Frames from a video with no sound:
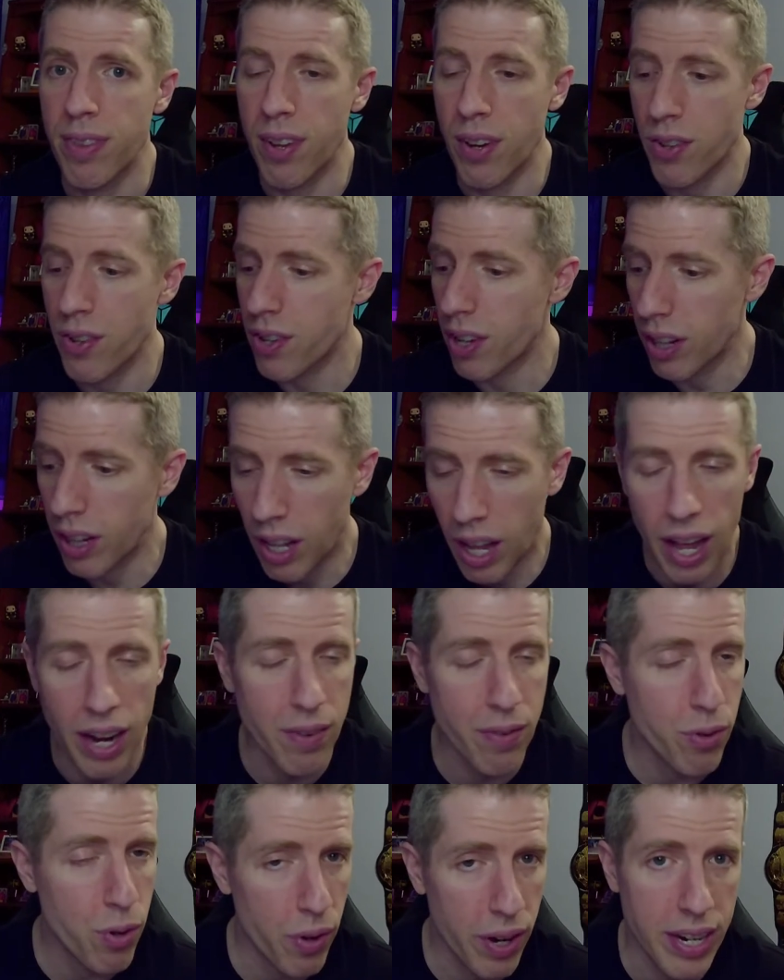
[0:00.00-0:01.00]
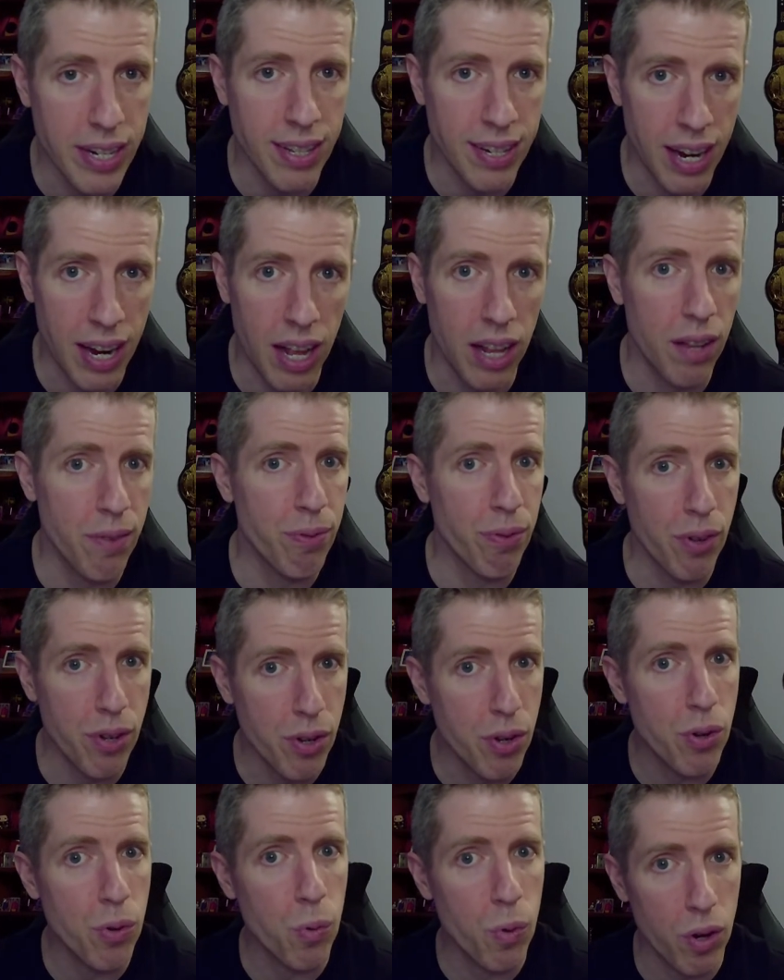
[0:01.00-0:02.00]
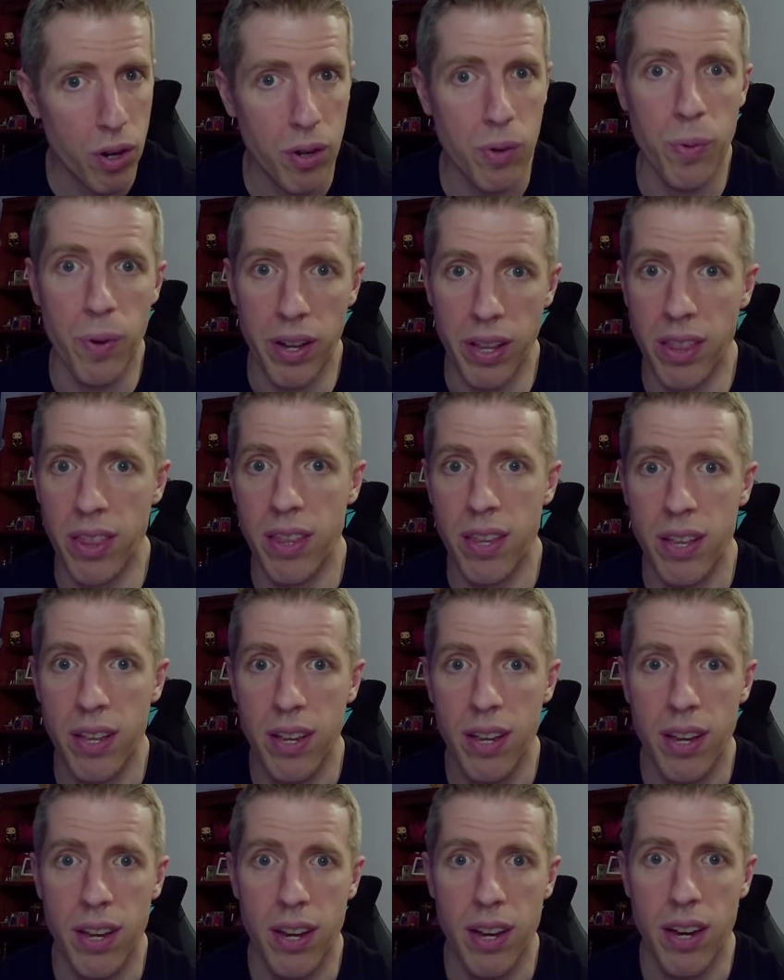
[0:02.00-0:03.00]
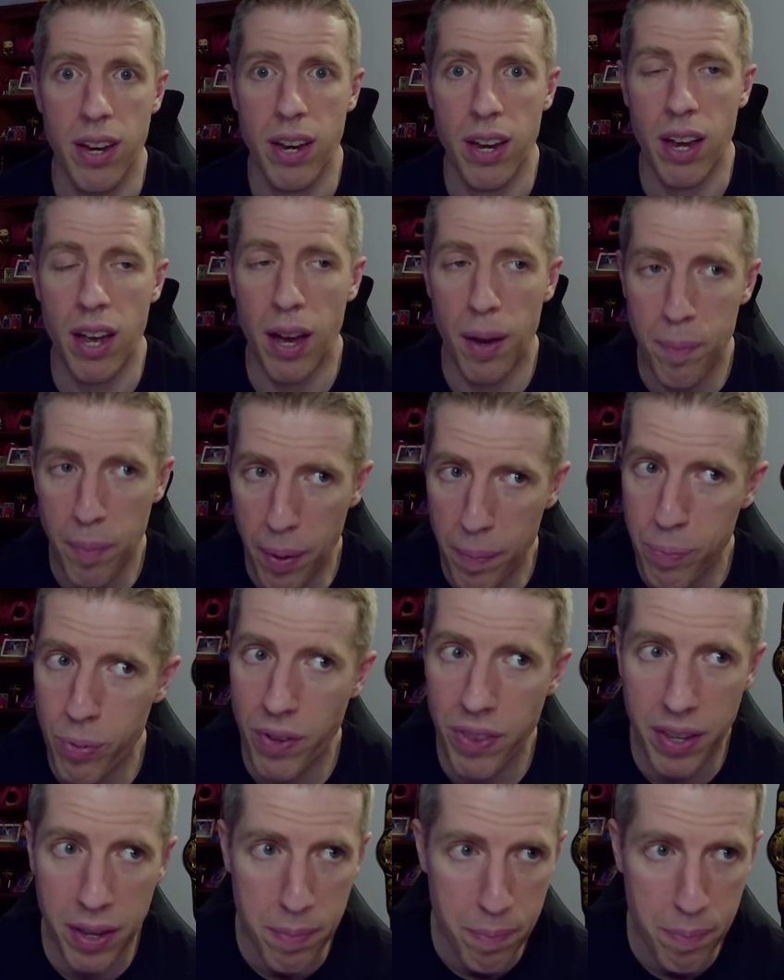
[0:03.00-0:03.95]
There's a lot of great talent for you to work with. Come up with